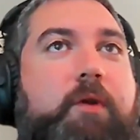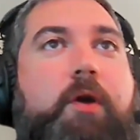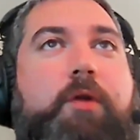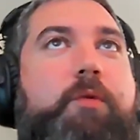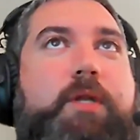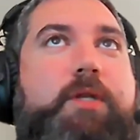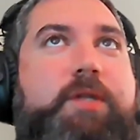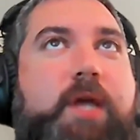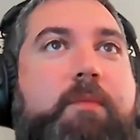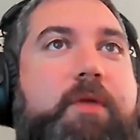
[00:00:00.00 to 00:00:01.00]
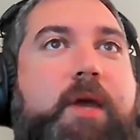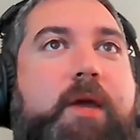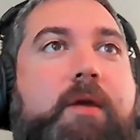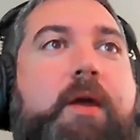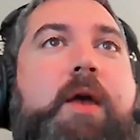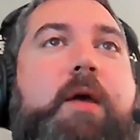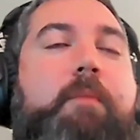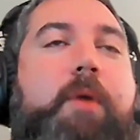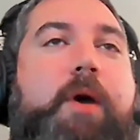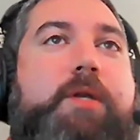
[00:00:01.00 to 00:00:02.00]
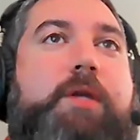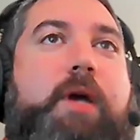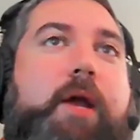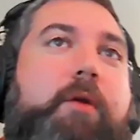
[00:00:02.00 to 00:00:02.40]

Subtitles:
They're all doing the same thing. But